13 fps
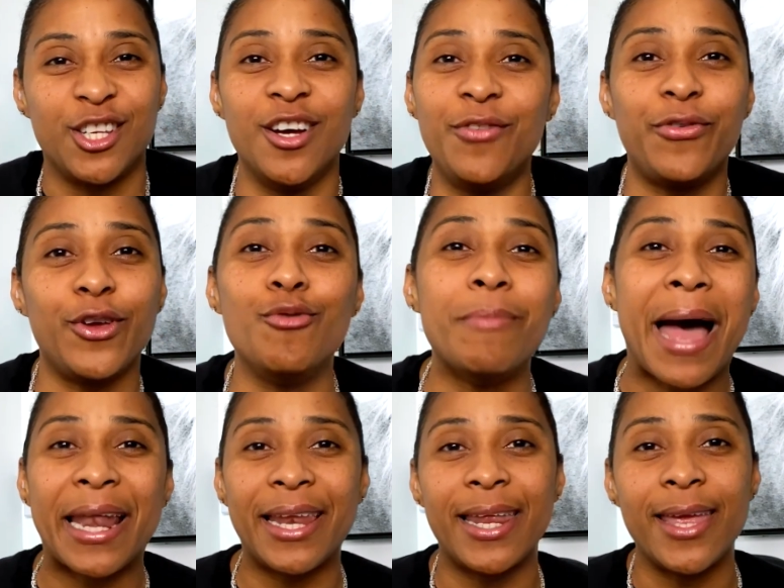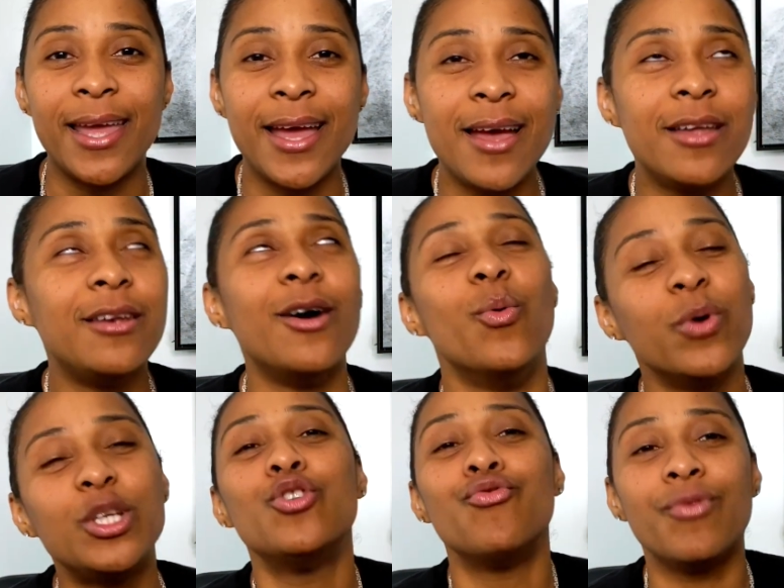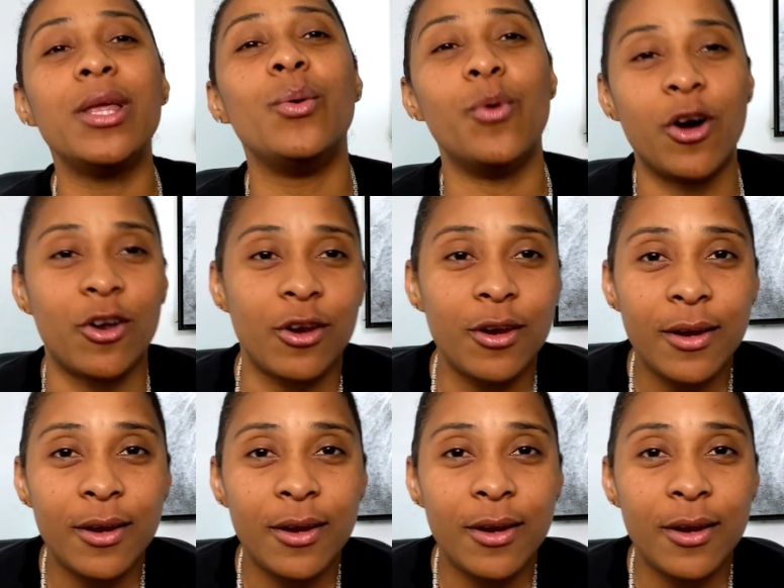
good for humanity. No, what you really want.